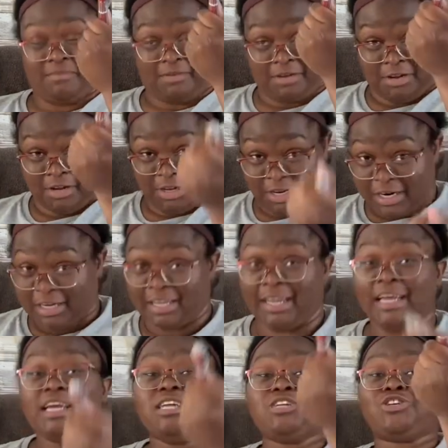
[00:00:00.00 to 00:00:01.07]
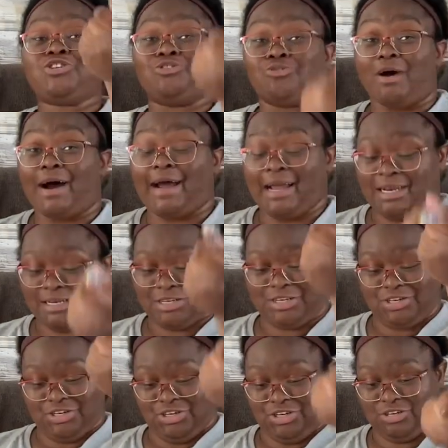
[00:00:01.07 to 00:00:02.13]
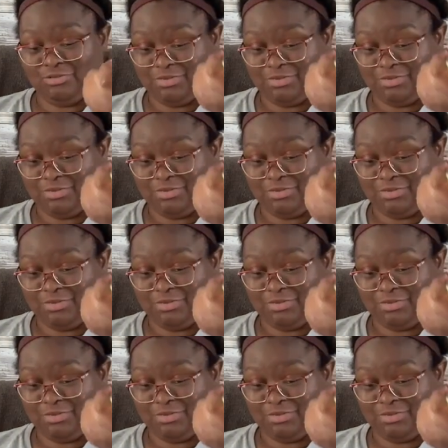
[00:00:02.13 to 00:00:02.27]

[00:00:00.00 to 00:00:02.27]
clearly tried to do